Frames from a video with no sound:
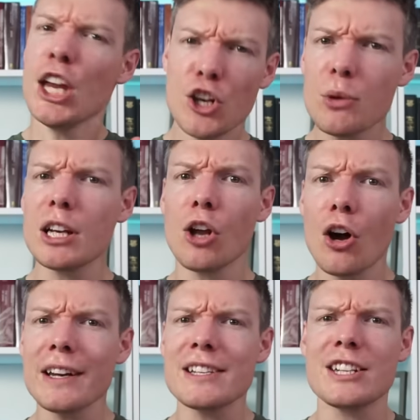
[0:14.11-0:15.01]
You know, the
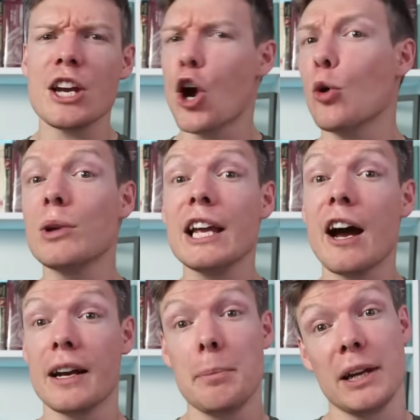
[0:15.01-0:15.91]
longest and only
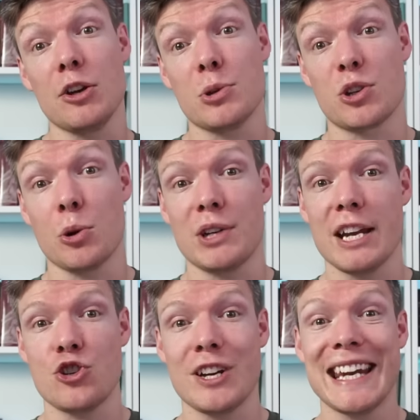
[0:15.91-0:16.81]
unambiguous
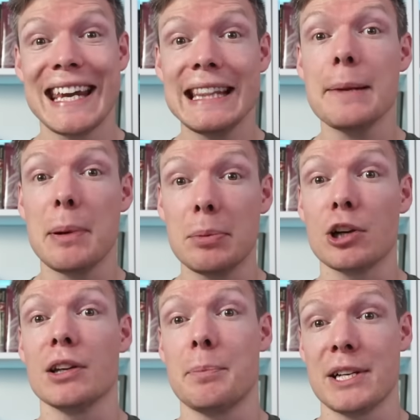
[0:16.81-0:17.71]
quotation in the
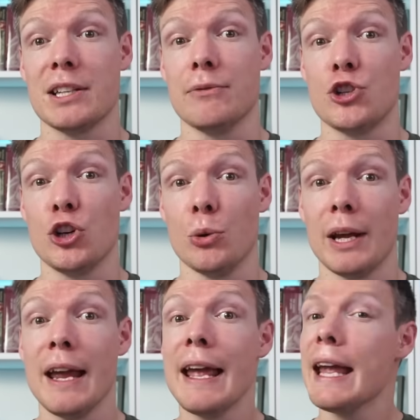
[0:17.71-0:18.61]
biblical epistle of Jude